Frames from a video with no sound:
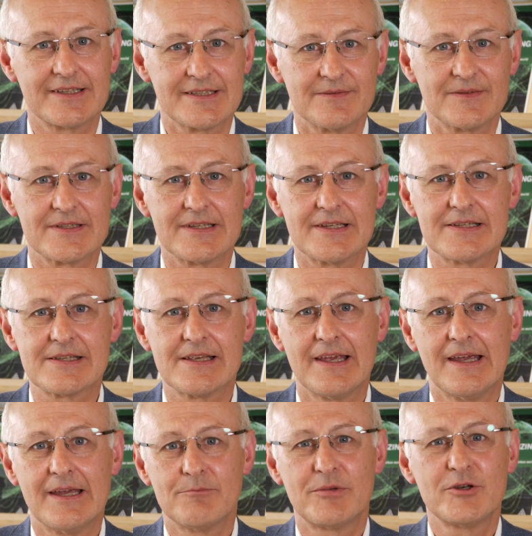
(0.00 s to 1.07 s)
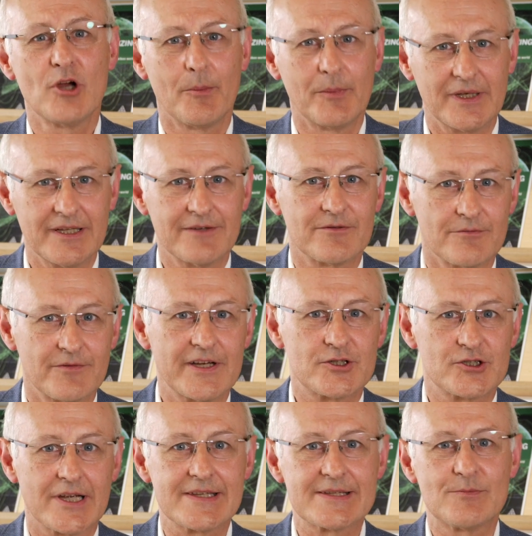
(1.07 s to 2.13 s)
activities, predominantly from
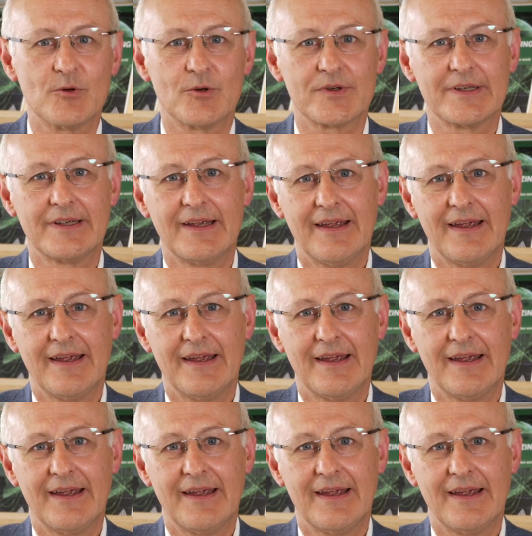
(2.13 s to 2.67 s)
freight transport.